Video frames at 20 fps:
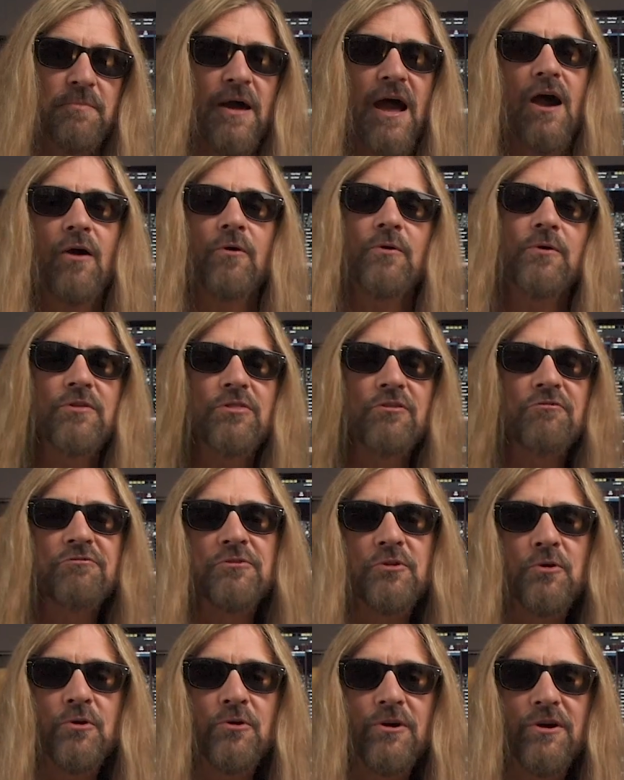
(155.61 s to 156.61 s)
power in the
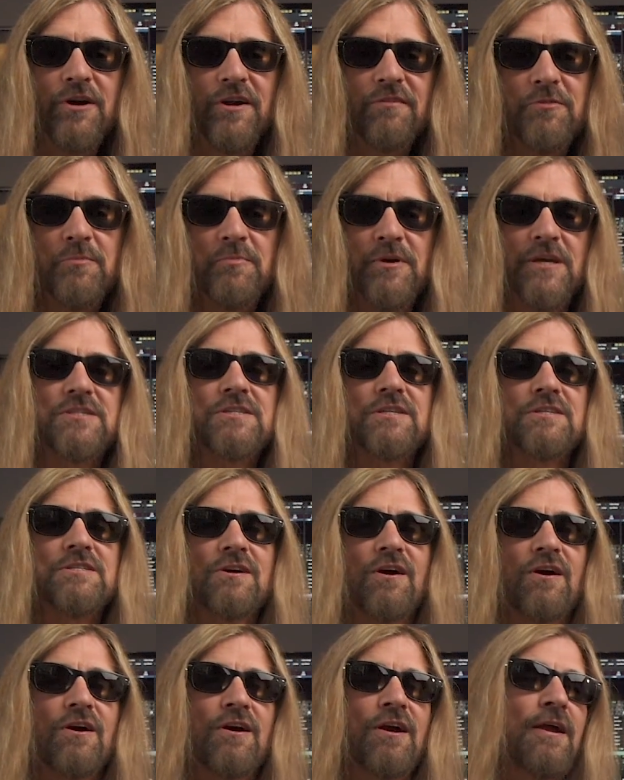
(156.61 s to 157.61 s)
floor of the bass
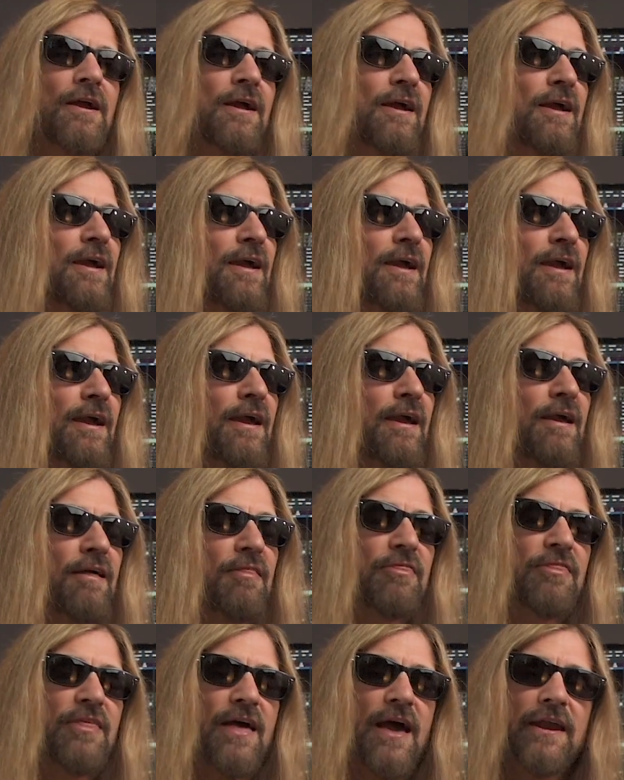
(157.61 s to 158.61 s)
guitar.
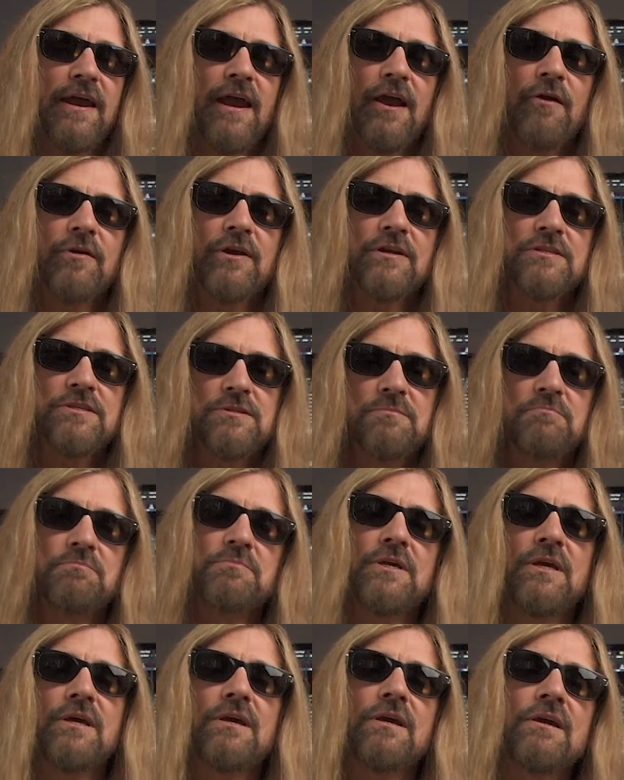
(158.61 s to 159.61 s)
And that area, to
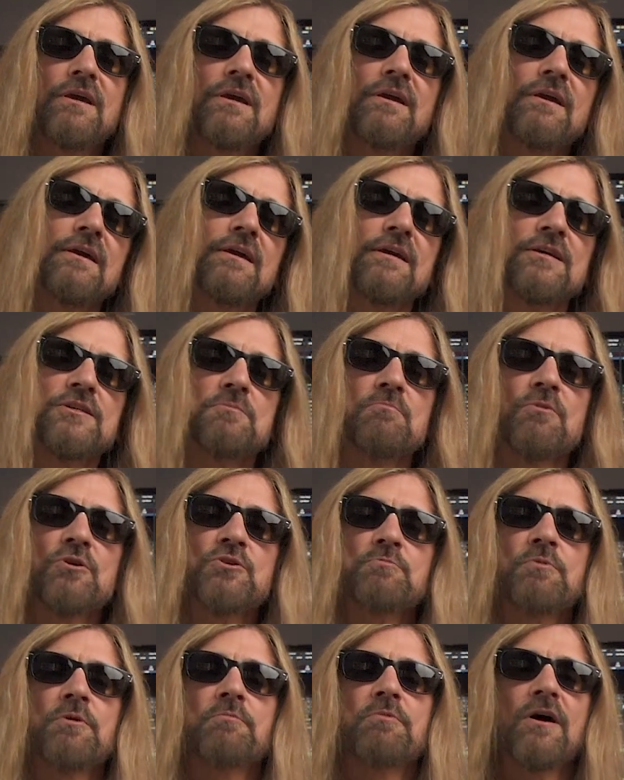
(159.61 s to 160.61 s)
me, is
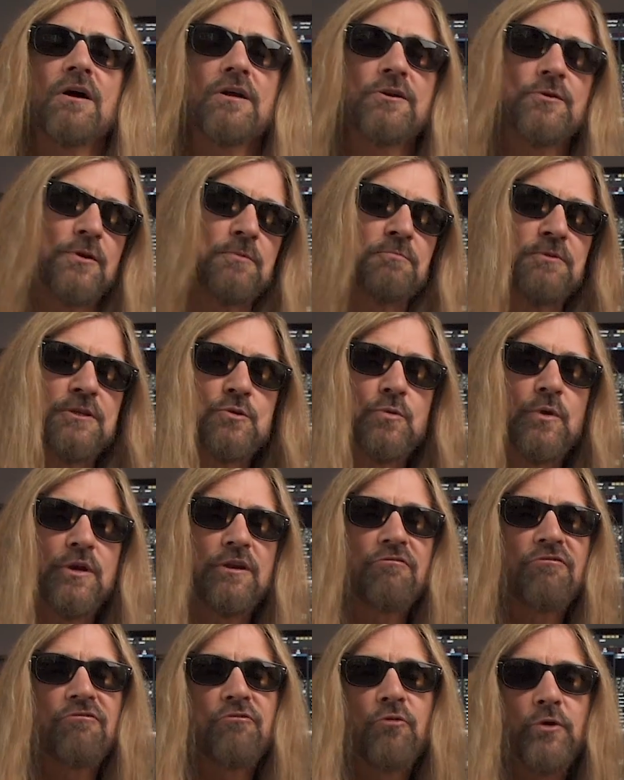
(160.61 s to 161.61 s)
most preponderant
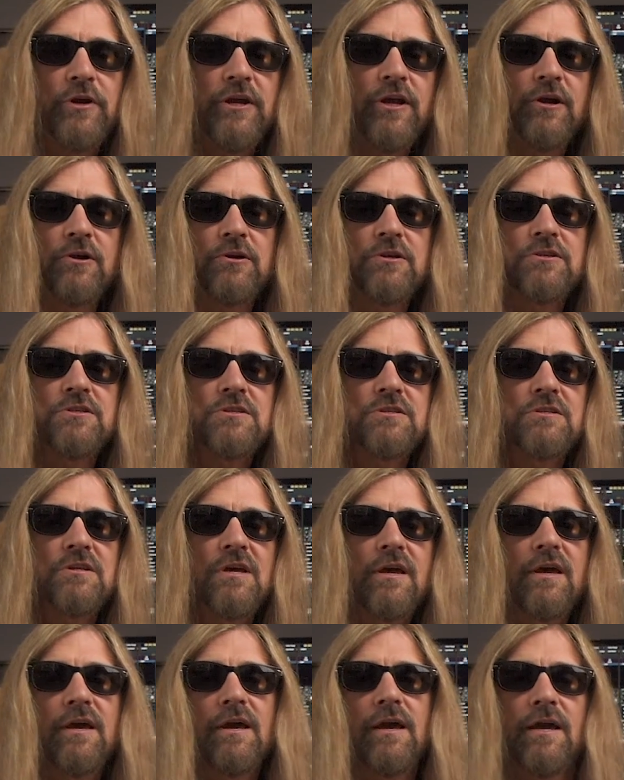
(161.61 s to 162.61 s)
between 40 Hertz
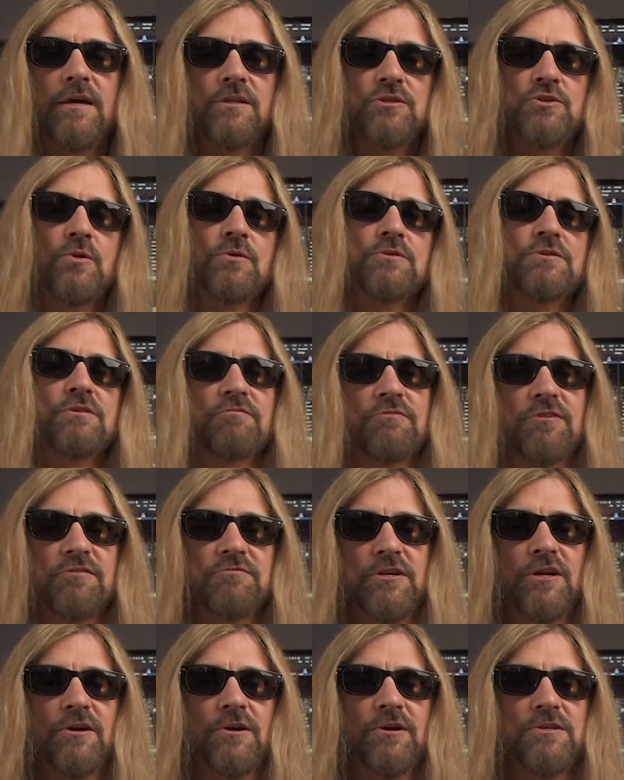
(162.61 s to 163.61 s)
and
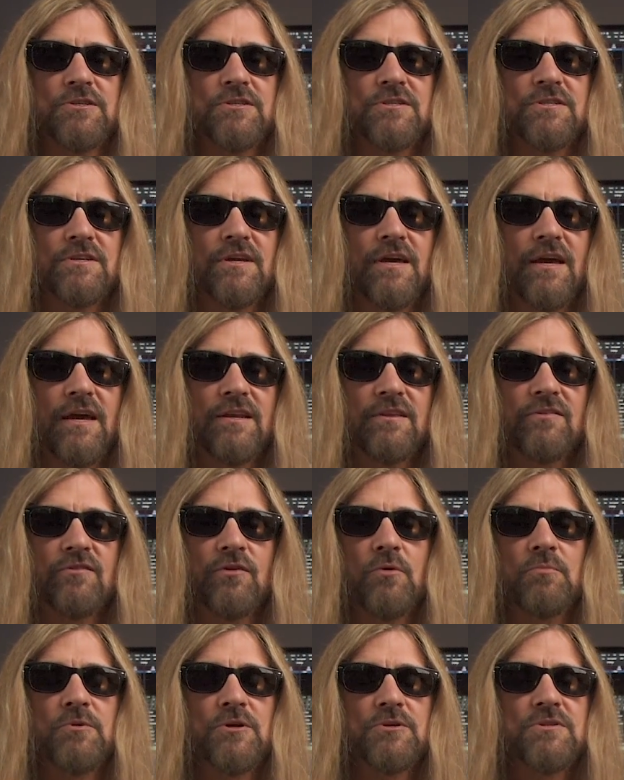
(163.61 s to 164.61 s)
250 Hertz. And it's
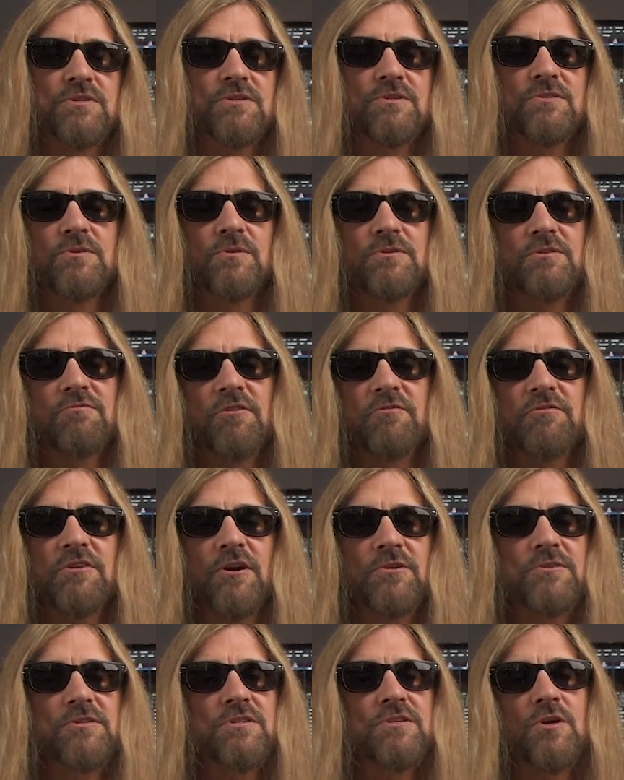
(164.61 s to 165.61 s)
almost, 250
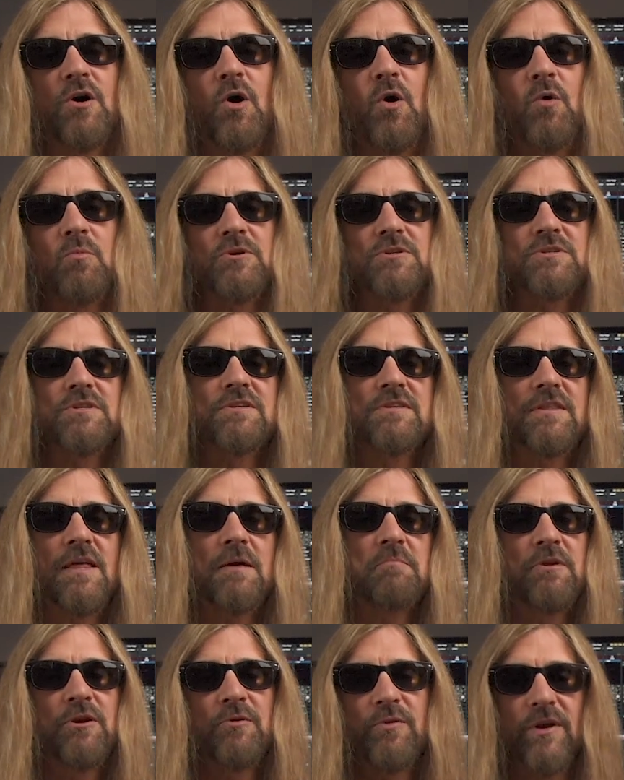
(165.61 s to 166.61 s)
Hertz is almost into
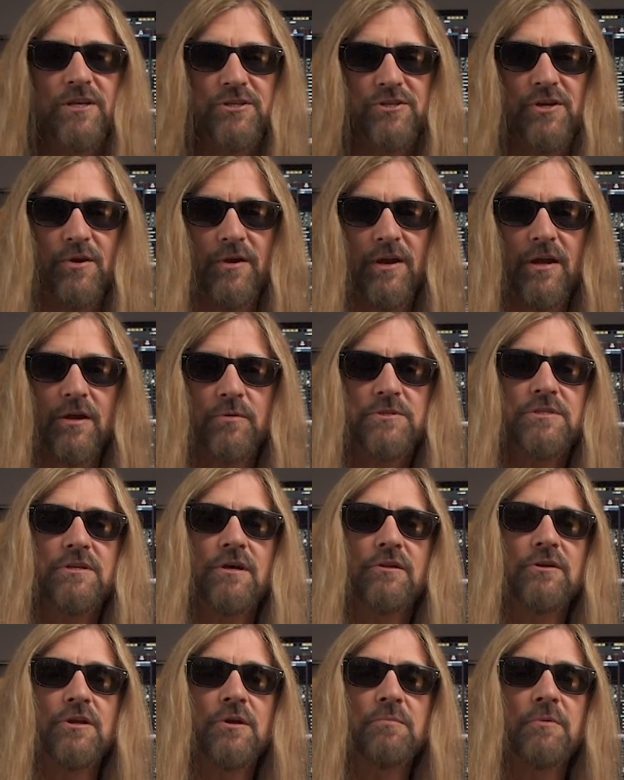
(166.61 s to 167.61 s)
that mid-range area I was
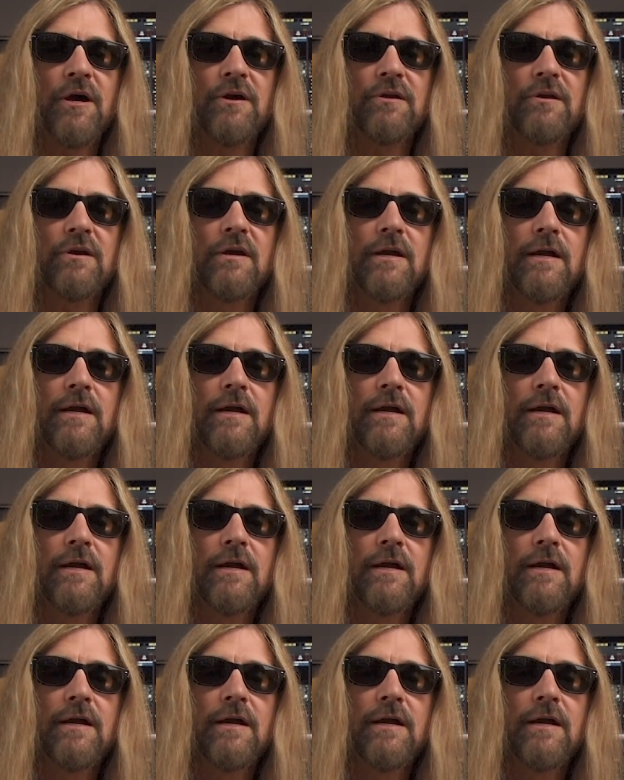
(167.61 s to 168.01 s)
telling you about.